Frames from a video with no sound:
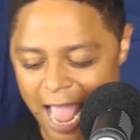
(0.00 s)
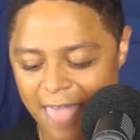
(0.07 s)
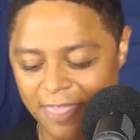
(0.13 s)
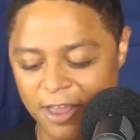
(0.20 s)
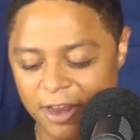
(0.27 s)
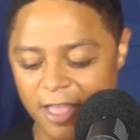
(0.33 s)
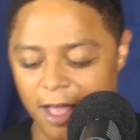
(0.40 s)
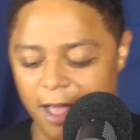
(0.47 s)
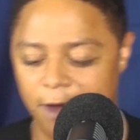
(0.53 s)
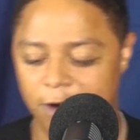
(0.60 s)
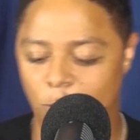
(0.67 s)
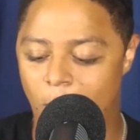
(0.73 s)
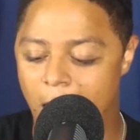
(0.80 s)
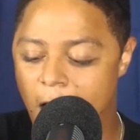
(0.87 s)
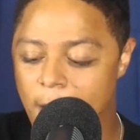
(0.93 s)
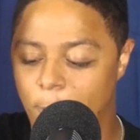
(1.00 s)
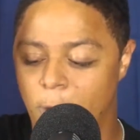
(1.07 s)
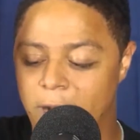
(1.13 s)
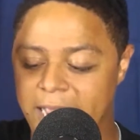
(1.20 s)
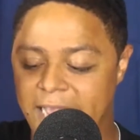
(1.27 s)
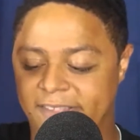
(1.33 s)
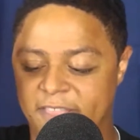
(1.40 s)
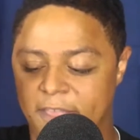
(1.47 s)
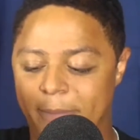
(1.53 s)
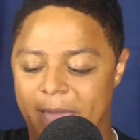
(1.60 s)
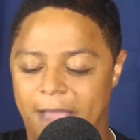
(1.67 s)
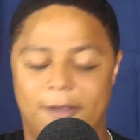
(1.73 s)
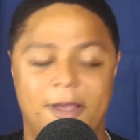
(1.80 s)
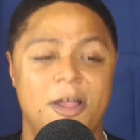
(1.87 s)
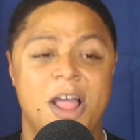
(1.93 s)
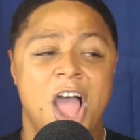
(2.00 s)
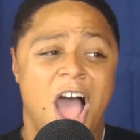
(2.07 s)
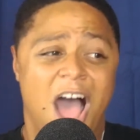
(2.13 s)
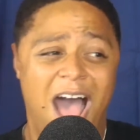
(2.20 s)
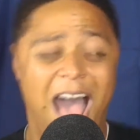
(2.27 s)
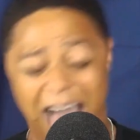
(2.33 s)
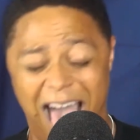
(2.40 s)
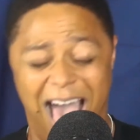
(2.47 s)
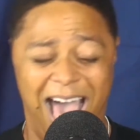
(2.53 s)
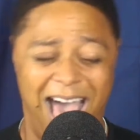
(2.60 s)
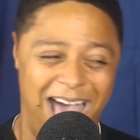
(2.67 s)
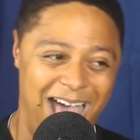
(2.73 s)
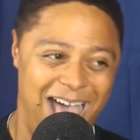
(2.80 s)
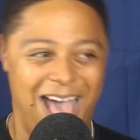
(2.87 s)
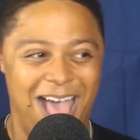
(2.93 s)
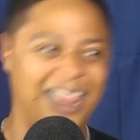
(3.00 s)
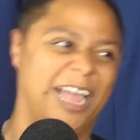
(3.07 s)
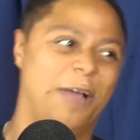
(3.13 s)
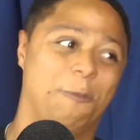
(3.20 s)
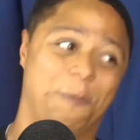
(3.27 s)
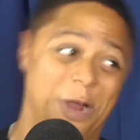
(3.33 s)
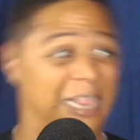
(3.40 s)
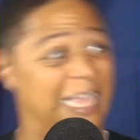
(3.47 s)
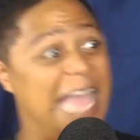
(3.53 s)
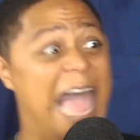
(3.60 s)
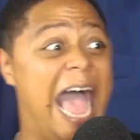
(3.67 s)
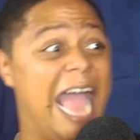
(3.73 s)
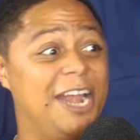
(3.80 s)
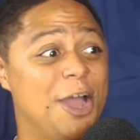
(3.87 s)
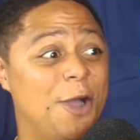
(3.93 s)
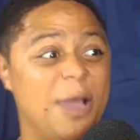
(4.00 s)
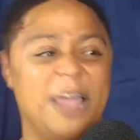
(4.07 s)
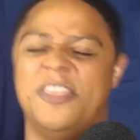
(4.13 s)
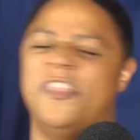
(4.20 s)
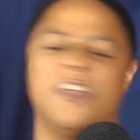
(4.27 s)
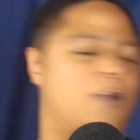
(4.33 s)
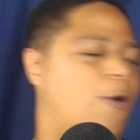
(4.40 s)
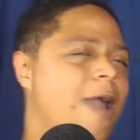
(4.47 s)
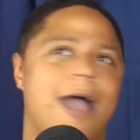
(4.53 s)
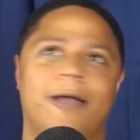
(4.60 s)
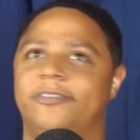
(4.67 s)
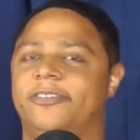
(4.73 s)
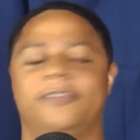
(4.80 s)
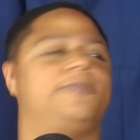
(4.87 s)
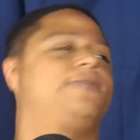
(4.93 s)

And then Choir Boy hits in the background, like a really high note. And then the crowd just